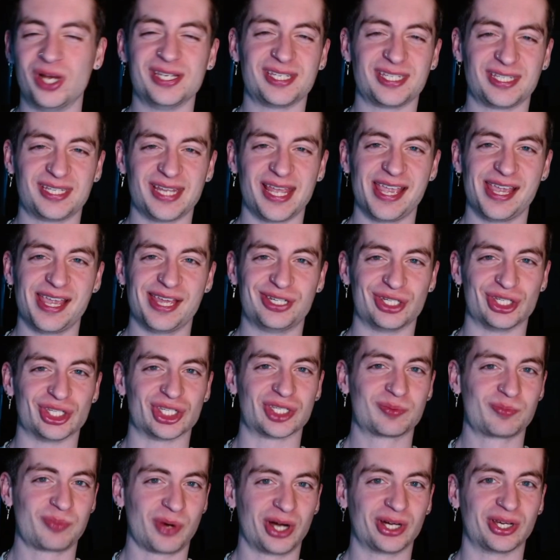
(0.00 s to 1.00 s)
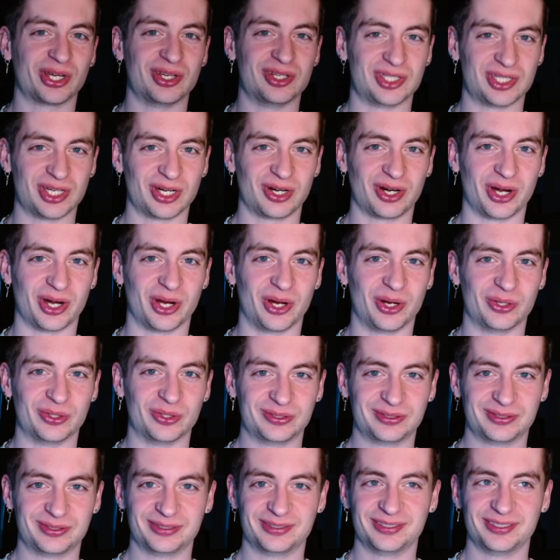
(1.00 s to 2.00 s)
stage in Sparking Zero.
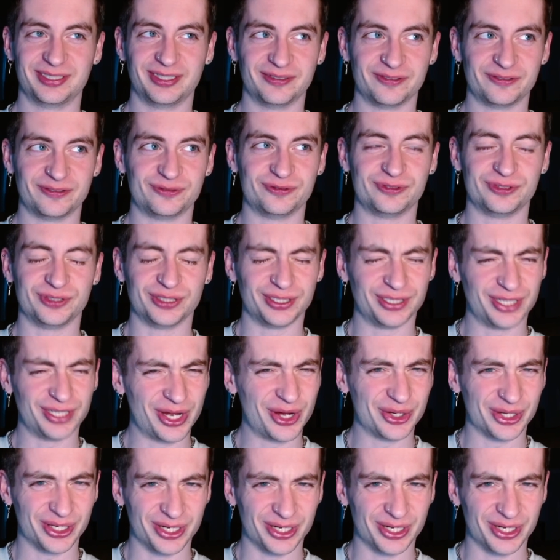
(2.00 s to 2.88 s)
If you know, you